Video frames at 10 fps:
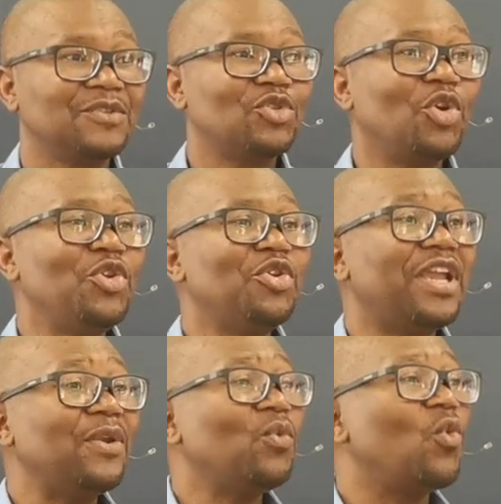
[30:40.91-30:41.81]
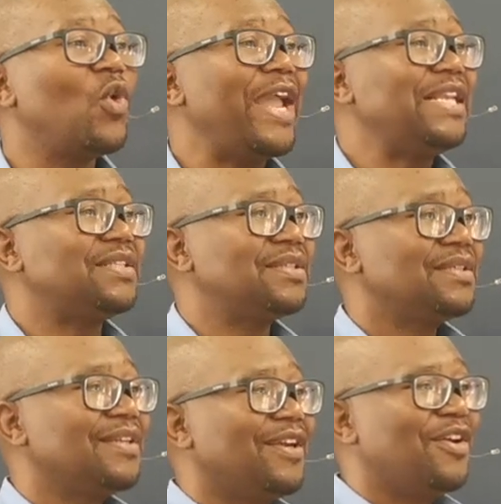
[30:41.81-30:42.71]
So you can wait
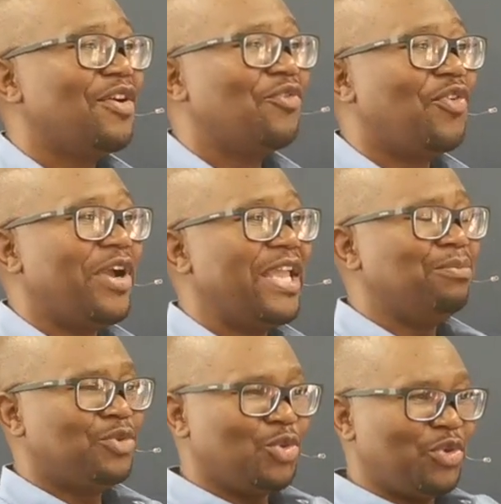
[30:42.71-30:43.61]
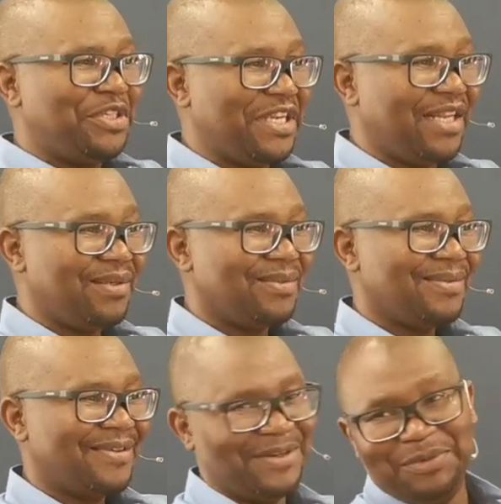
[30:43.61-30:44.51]
for him to return?
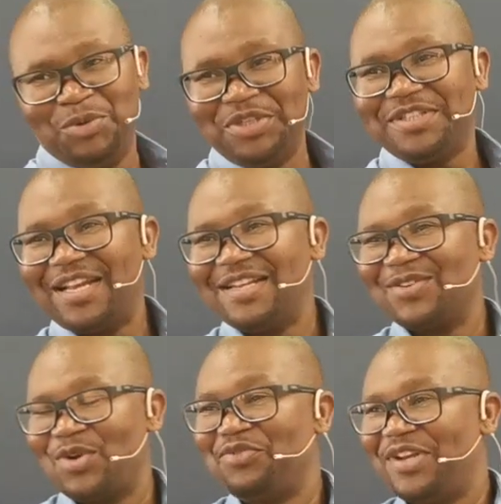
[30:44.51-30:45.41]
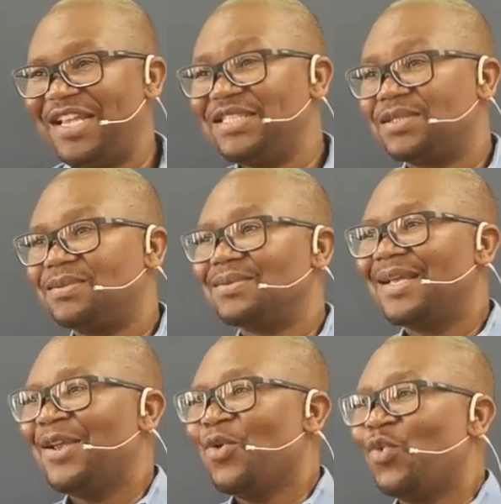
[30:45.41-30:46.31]
I mean, we're studying Revelation.
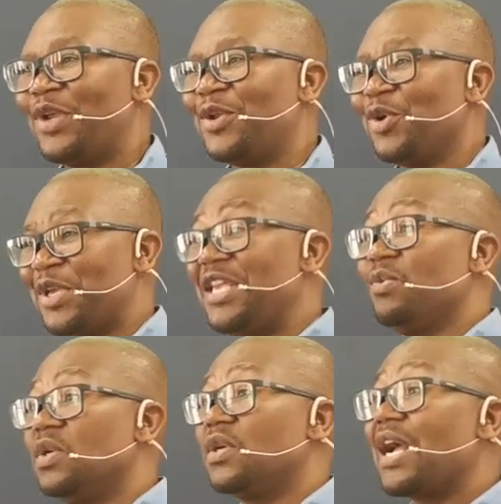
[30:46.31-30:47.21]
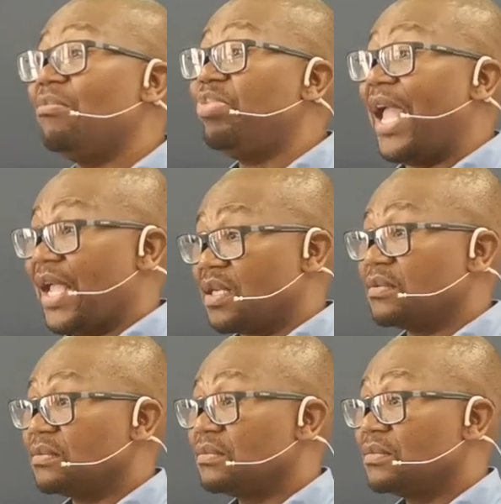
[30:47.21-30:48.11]
We know he will come back.
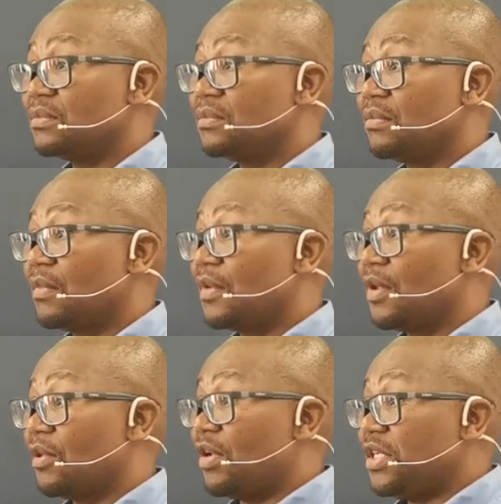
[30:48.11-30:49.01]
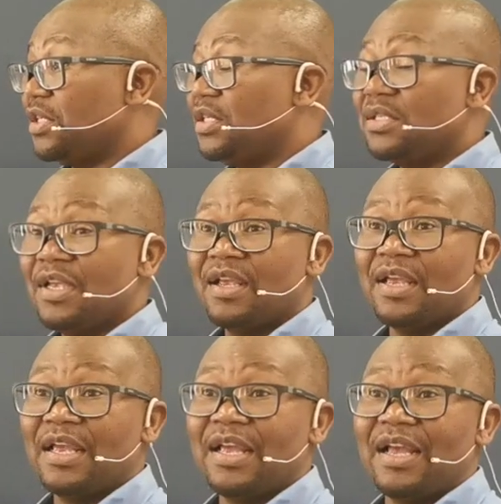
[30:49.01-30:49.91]
The question is,
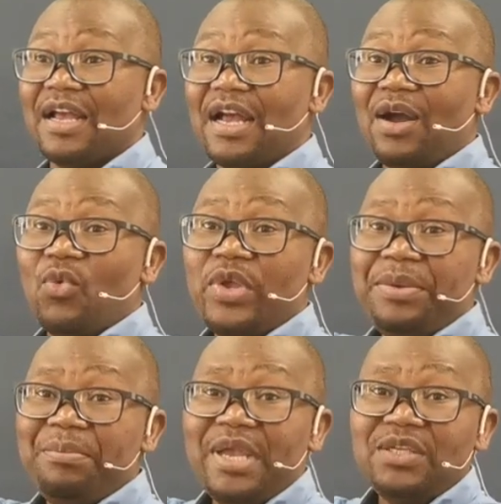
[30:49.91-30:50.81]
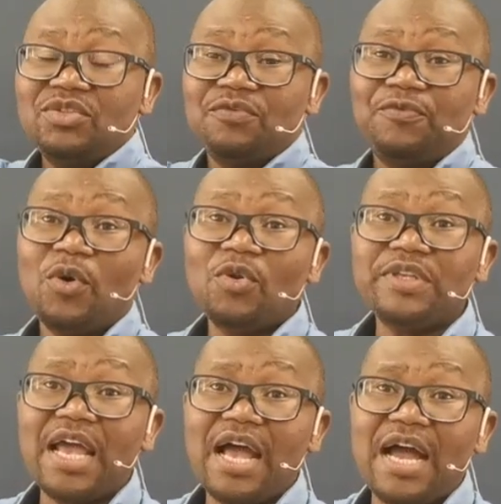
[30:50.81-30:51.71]
are we meant to fold
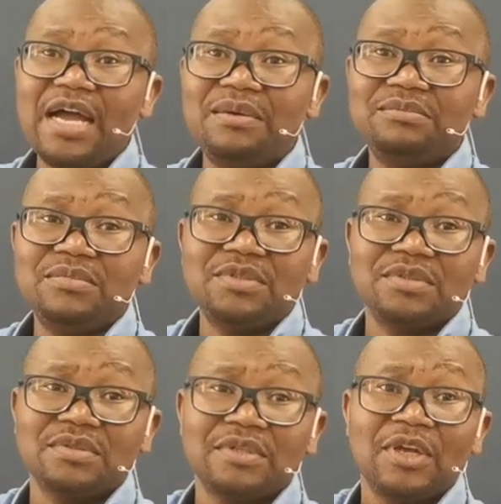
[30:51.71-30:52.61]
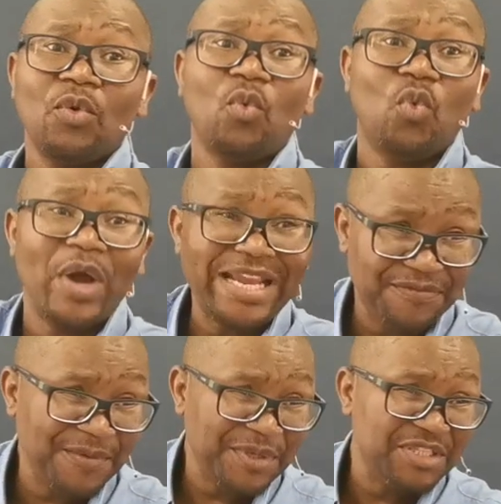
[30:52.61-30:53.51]
our arms, wait
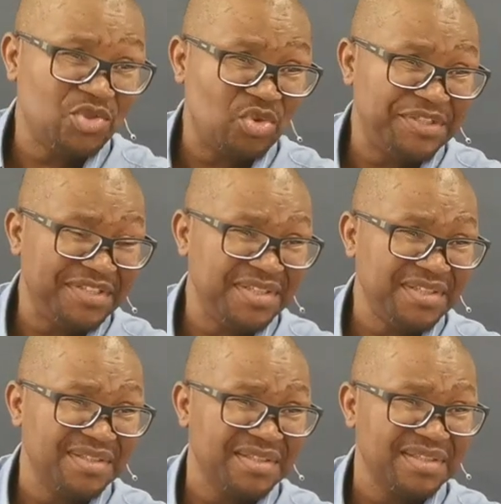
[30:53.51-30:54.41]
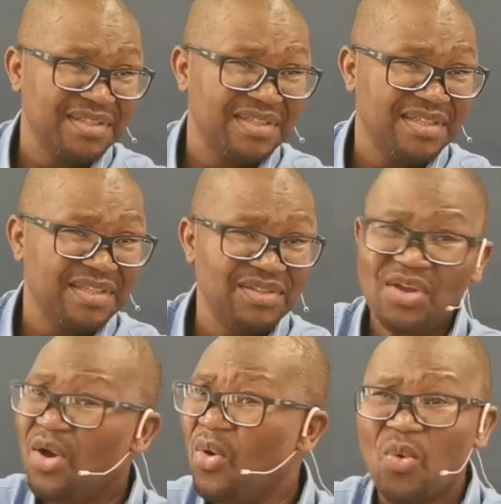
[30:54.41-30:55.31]
for his return?
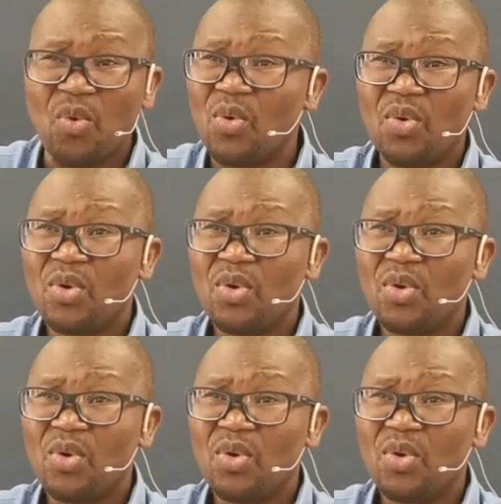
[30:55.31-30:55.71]
No.